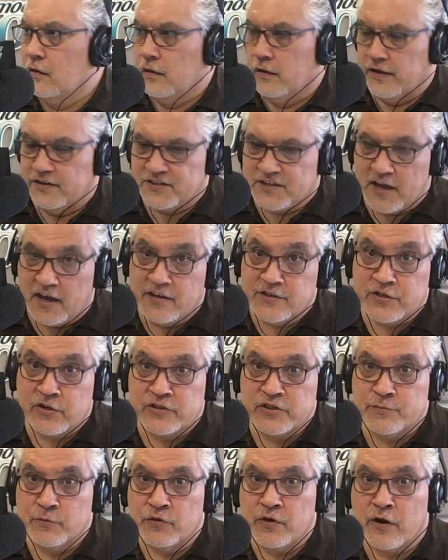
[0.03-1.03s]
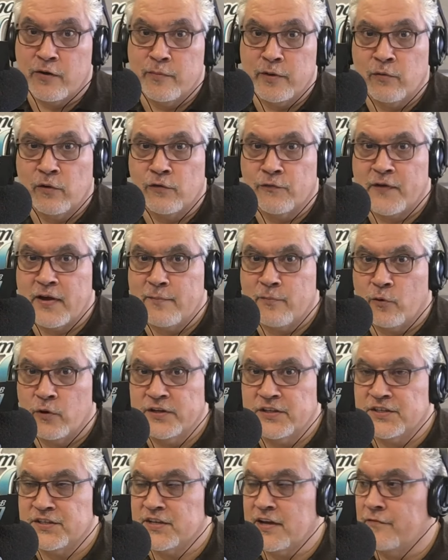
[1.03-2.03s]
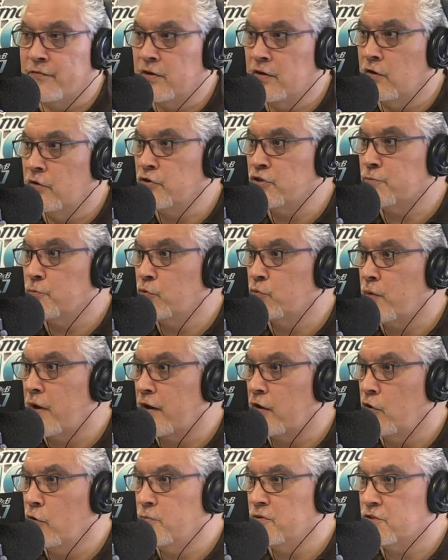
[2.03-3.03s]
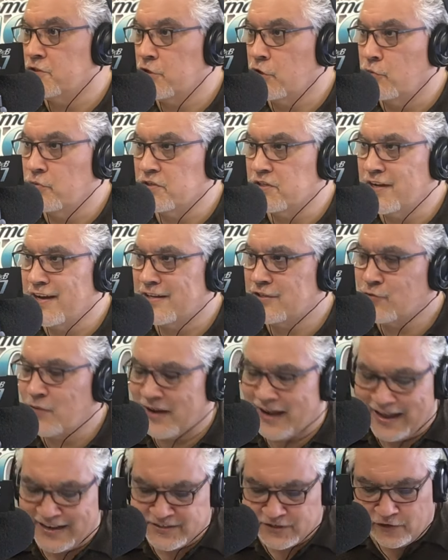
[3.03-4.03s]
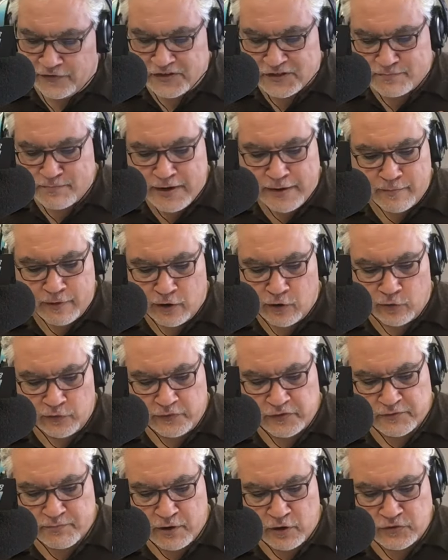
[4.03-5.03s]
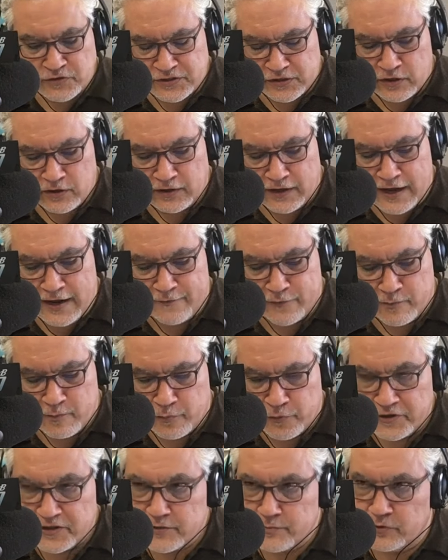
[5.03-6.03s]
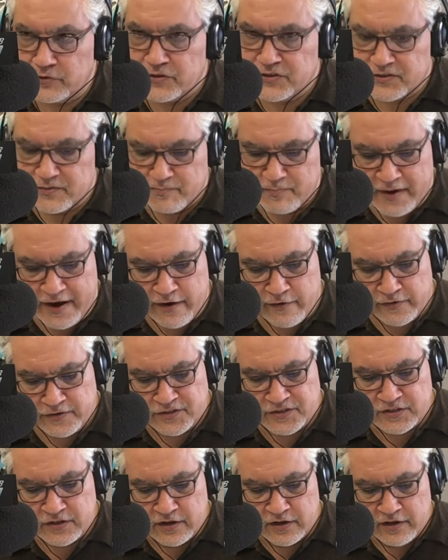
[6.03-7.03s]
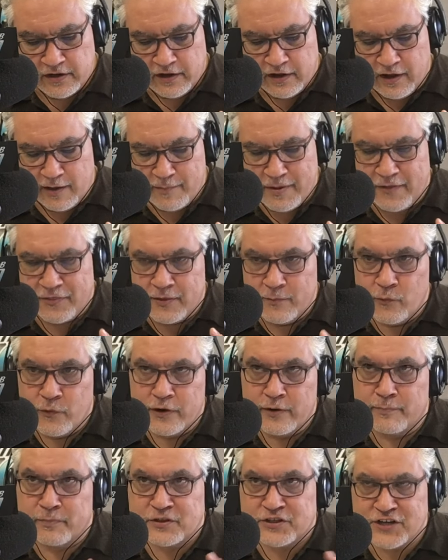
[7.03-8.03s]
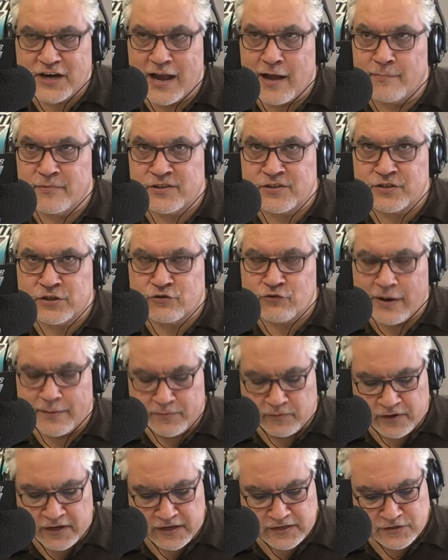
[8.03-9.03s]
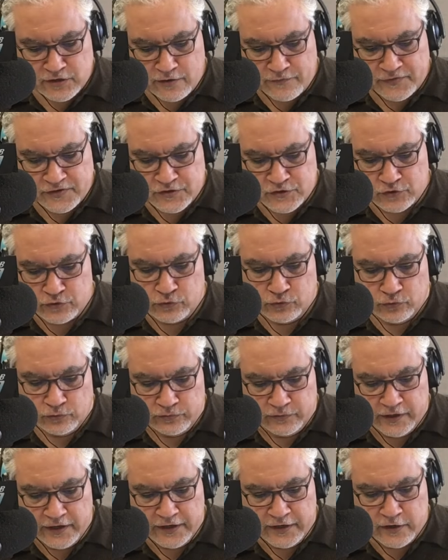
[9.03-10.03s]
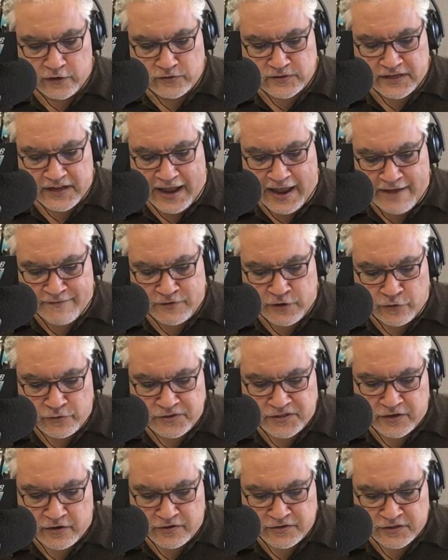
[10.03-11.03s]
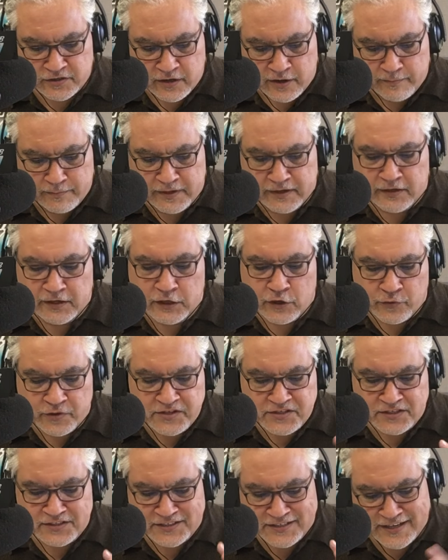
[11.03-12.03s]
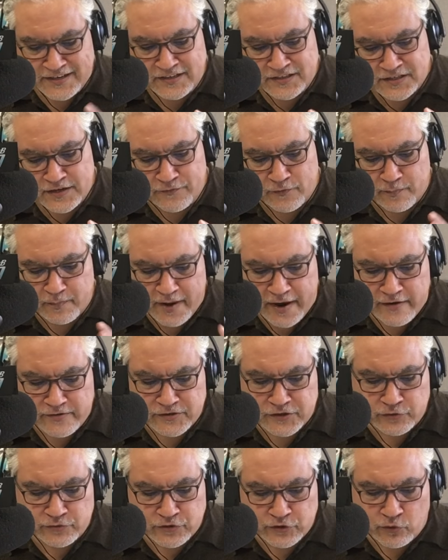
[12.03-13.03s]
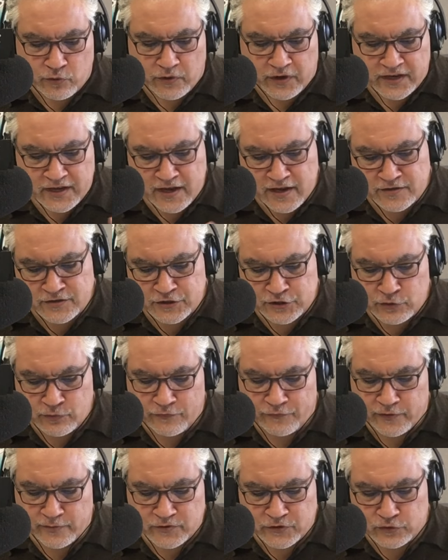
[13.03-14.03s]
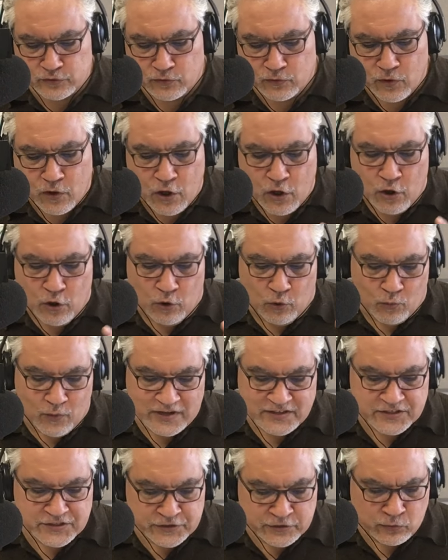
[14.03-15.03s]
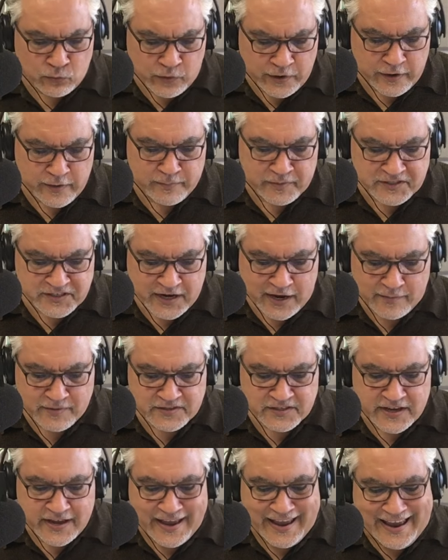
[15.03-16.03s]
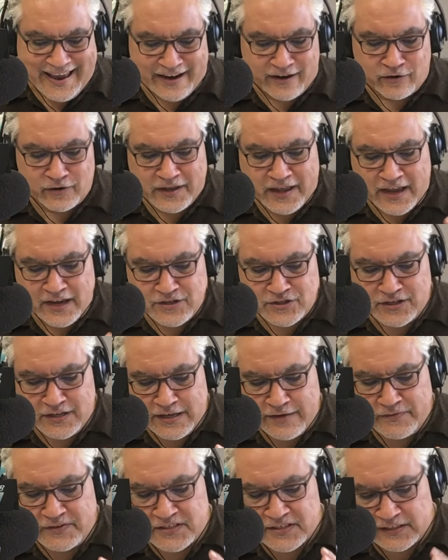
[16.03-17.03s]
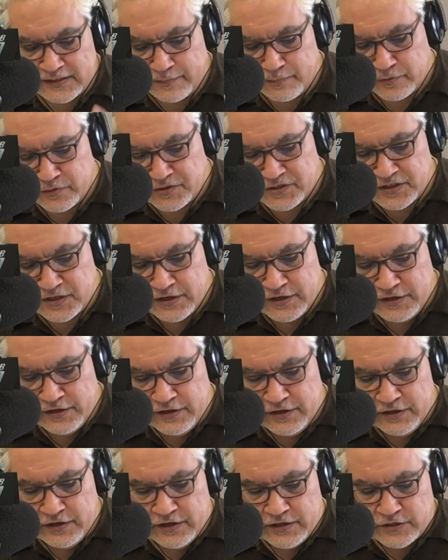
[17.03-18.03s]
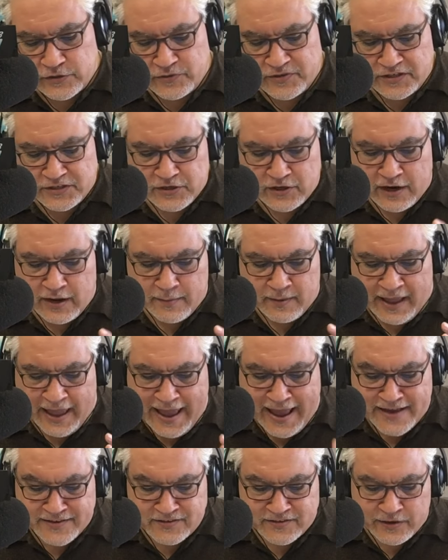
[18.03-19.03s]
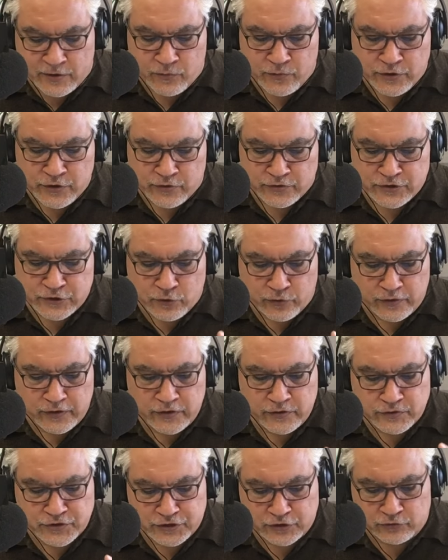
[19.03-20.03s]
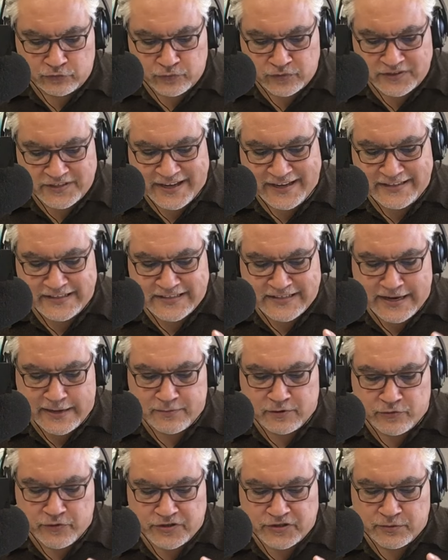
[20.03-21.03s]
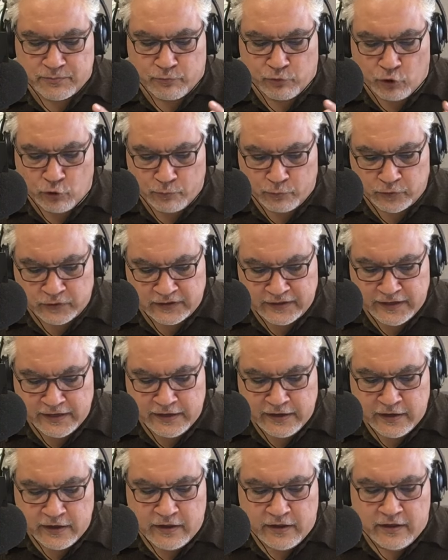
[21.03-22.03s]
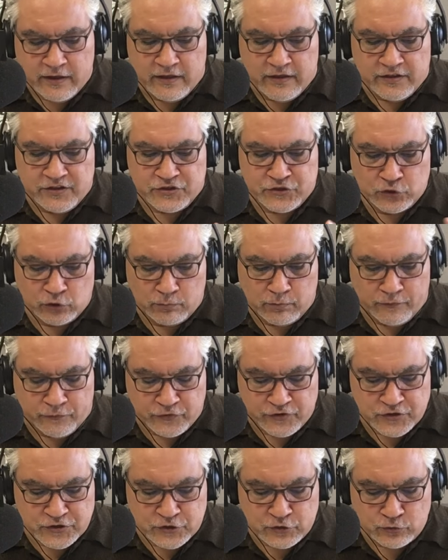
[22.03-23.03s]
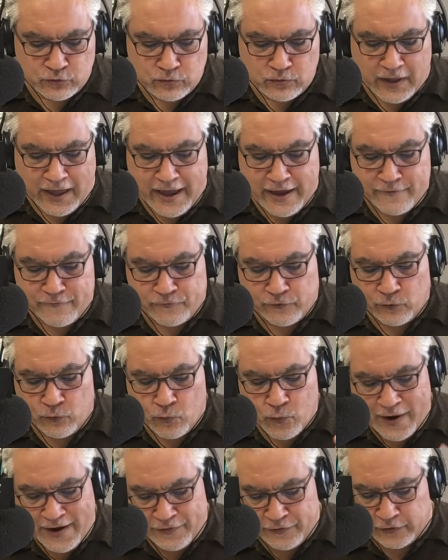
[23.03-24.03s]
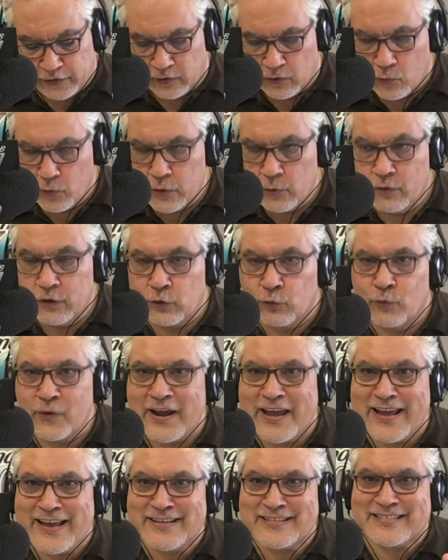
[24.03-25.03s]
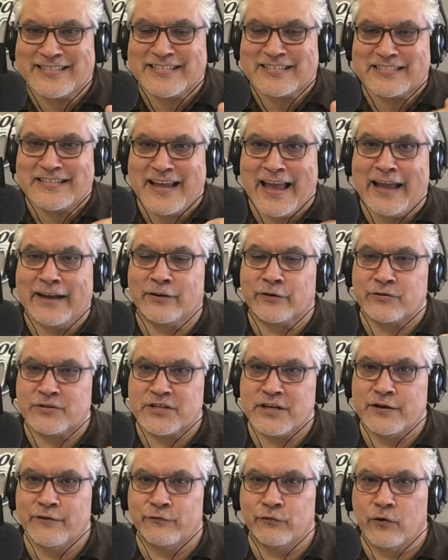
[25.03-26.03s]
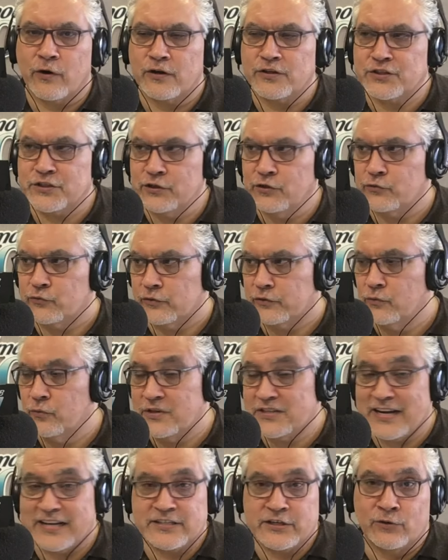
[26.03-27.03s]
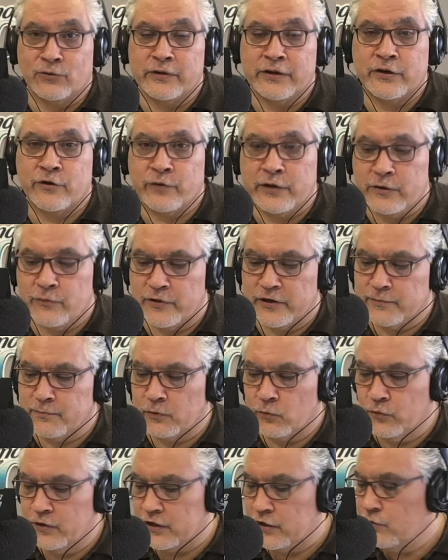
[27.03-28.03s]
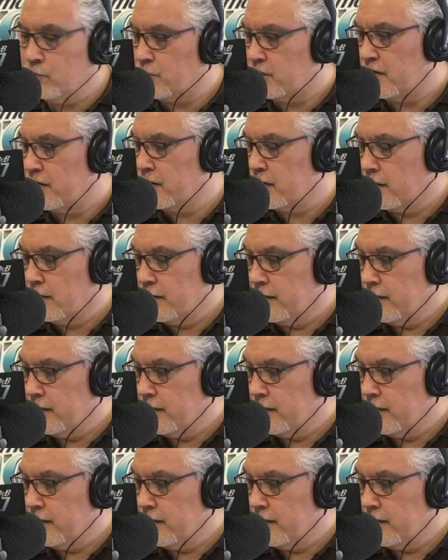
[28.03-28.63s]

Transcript: It's Case on Smooth R&B 105.7 on your Smooth Ride Home. It's Tony Scott. So I saw this memo that was posted online from a principal to some parents about them wearing pajamas to drop their kids off at school. And it goes like, I have noticed there has been an increasing tendency for parents to escort kids to and from school while still wearing pajamas and on occasion even slippers. So he says, could I ask that when you're escorting your children, take the time to dress appropriately, suitable for the school and for weather. We want to raise the standards here for our children, which I totally agree with. But what do you think?